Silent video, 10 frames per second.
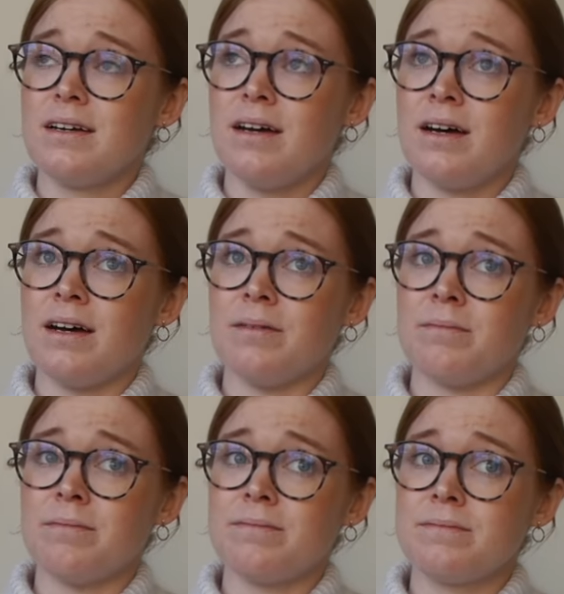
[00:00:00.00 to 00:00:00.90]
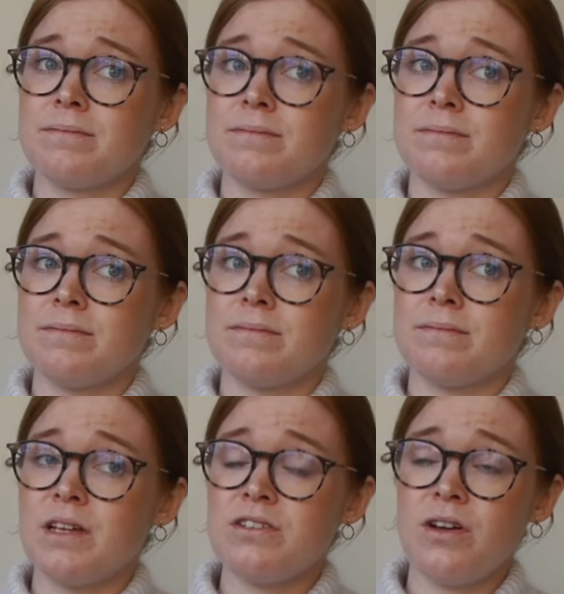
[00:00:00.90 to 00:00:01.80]

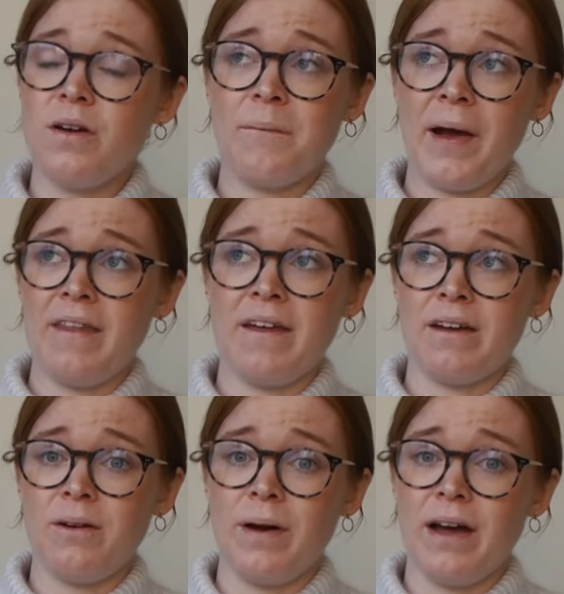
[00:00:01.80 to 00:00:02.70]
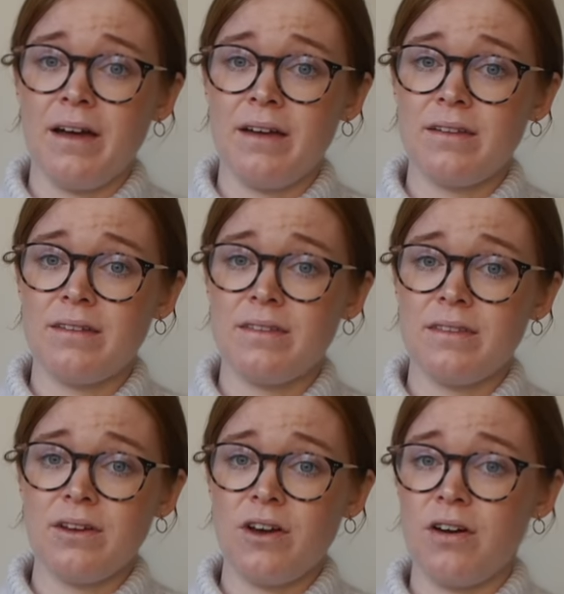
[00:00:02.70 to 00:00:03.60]
There's no way they're going to wear
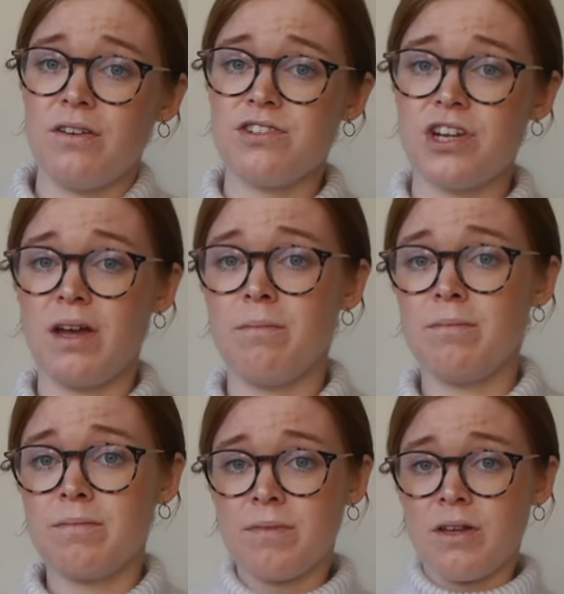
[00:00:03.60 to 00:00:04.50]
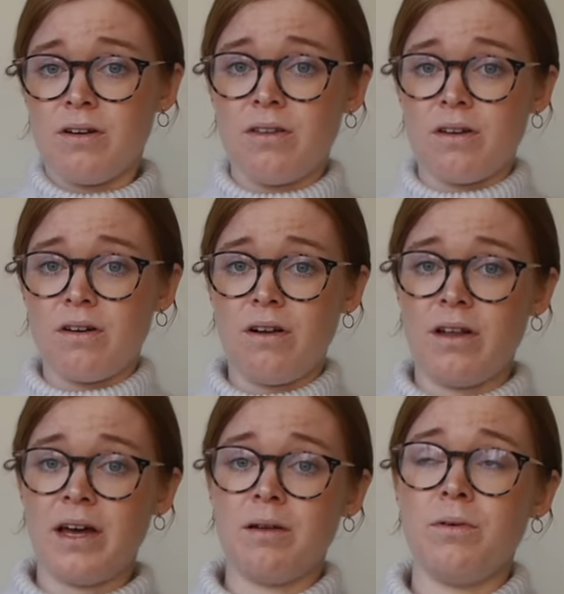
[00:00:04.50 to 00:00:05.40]
the cone of shame, you know, the
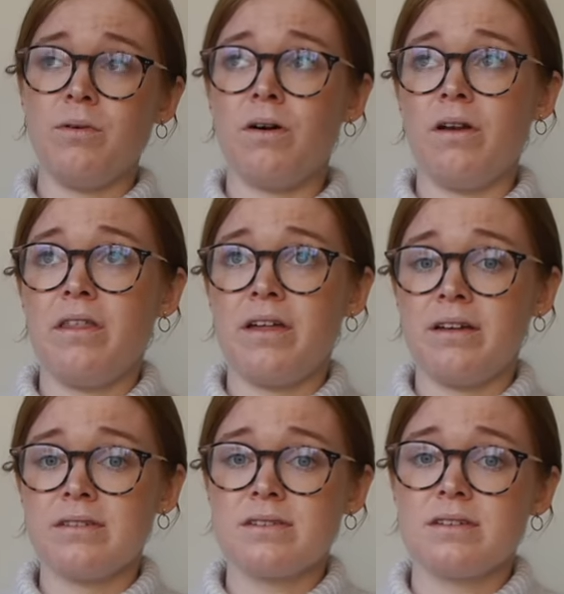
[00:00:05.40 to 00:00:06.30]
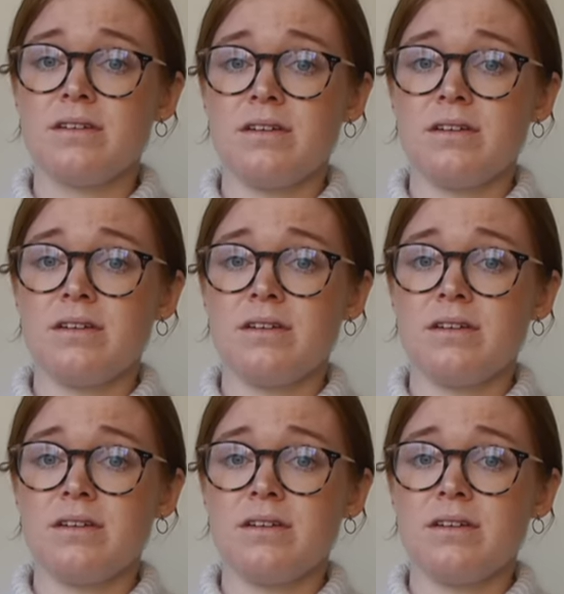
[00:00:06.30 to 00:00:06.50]
collar, animal collar things.